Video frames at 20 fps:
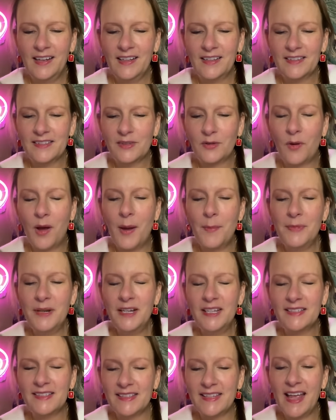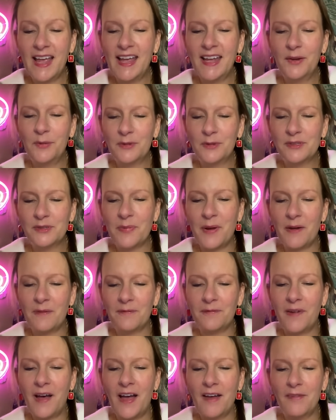So I'm going to say it was
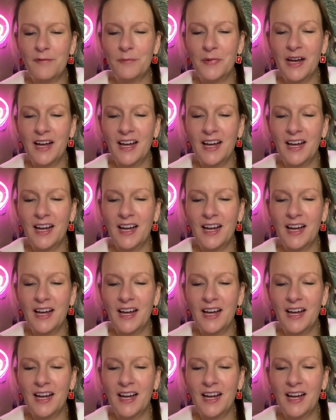about $5.